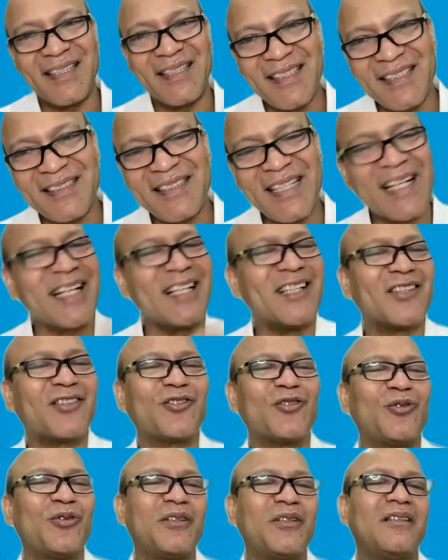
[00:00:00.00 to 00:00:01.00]
The second
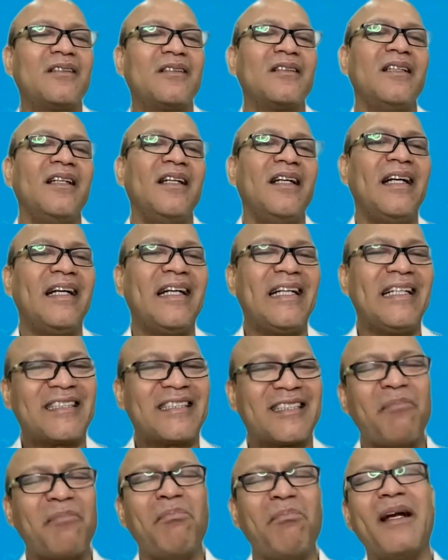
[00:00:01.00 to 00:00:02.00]
student
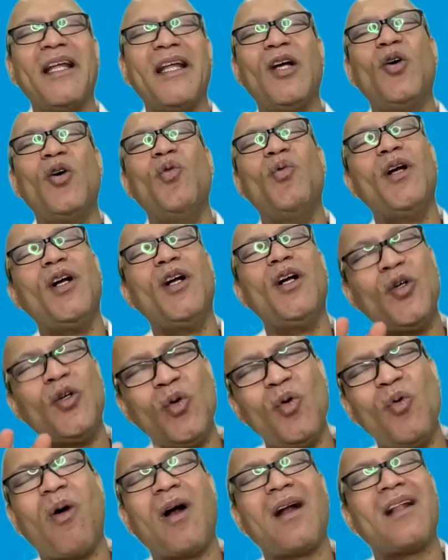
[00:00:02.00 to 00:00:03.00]
is somebody who will do
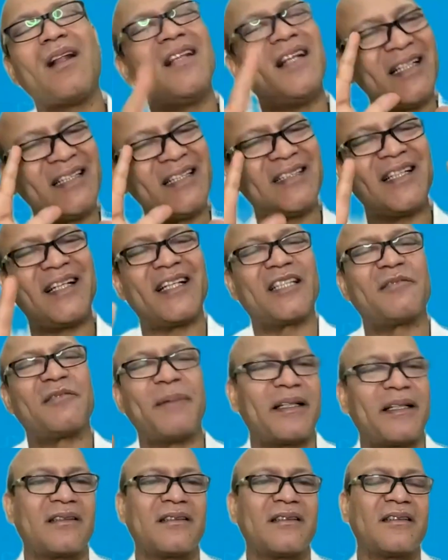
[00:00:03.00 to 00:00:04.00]
what the teacher
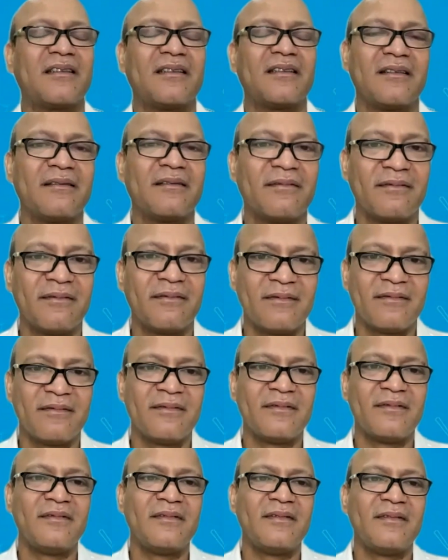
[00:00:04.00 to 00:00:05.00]
expects.
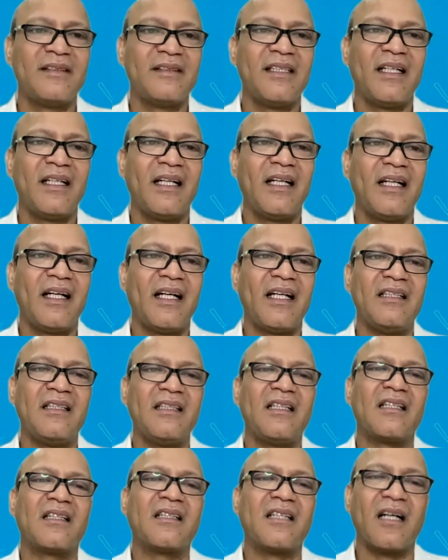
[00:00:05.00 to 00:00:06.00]

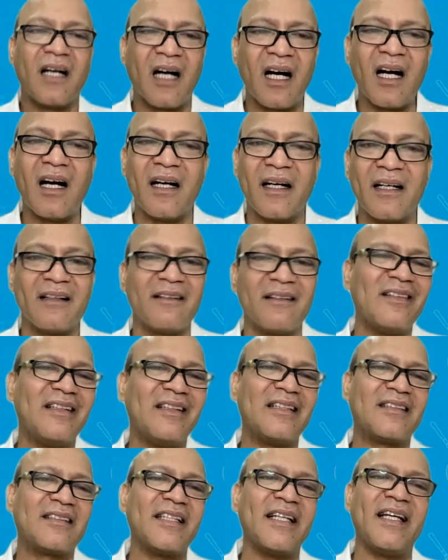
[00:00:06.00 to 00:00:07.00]
And the third
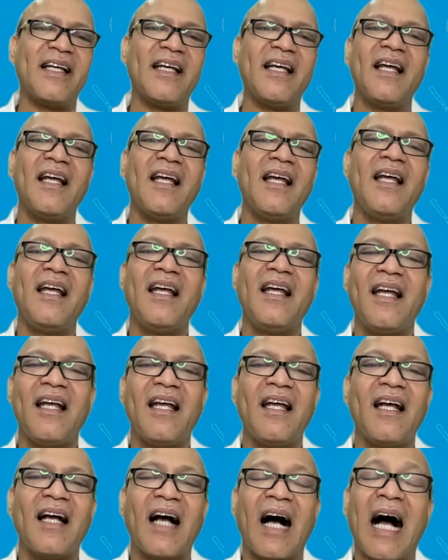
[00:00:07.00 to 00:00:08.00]
will say,
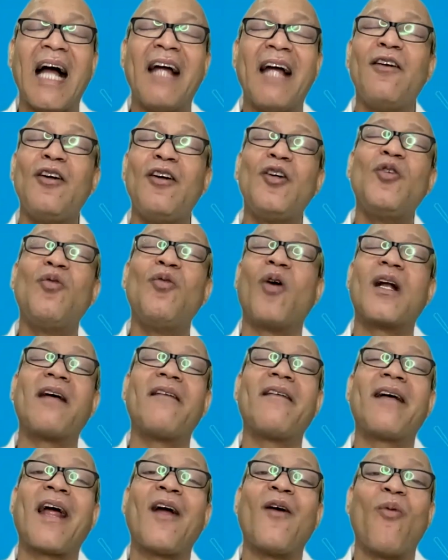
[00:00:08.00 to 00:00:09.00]
I will do
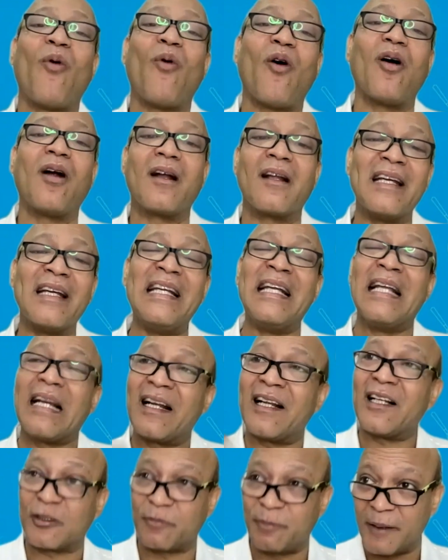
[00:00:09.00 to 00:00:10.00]
whatever I want,
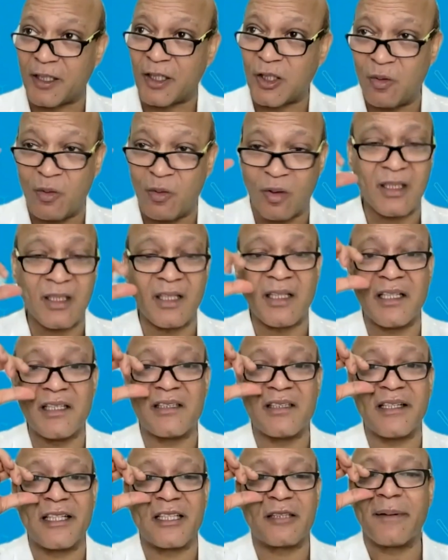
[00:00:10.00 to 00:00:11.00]
irrespective of what the
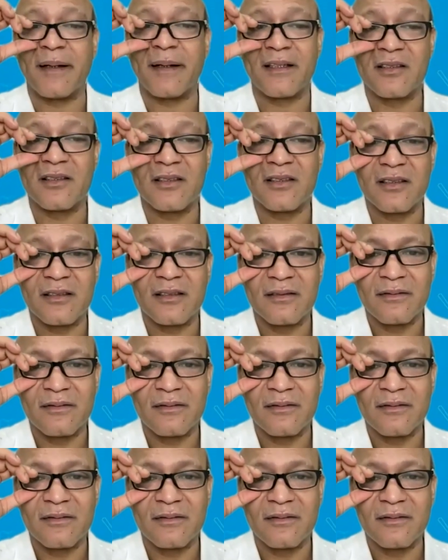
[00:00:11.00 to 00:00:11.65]
teacher expects.